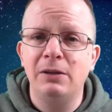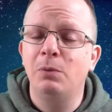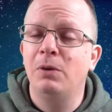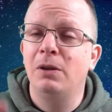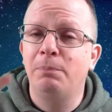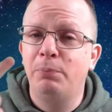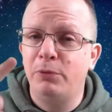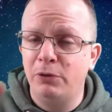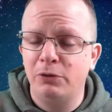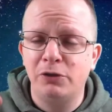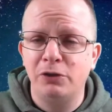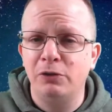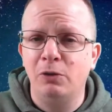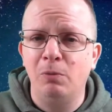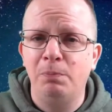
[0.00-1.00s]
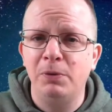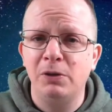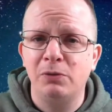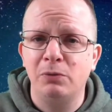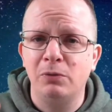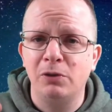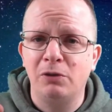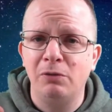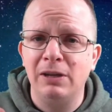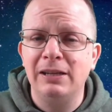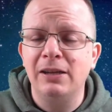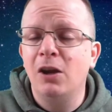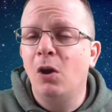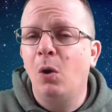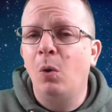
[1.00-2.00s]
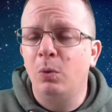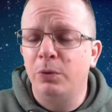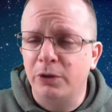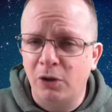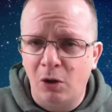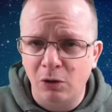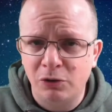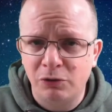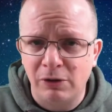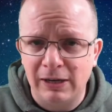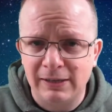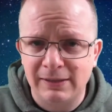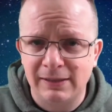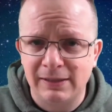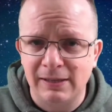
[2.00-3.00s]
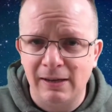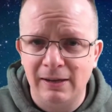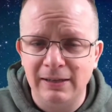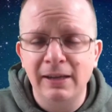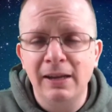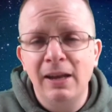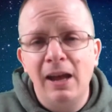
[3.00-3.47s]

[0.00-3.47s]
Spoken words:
when the production companies are all agreed, all the contracts are signed,